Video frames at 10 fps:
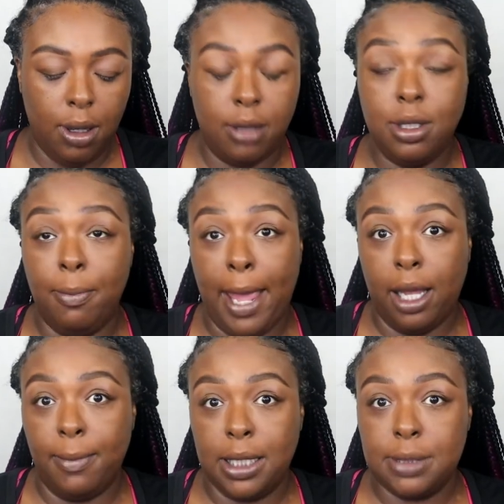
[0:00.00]
the back
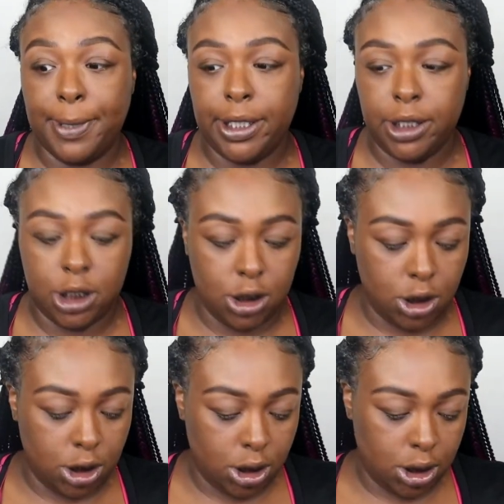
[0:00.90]
of my sponge.
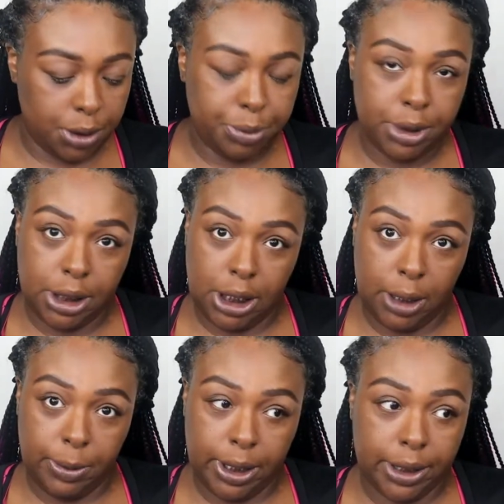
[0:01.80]
Put
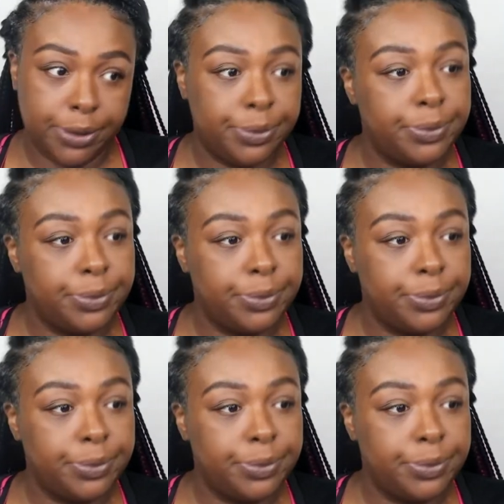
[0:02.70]
it that way.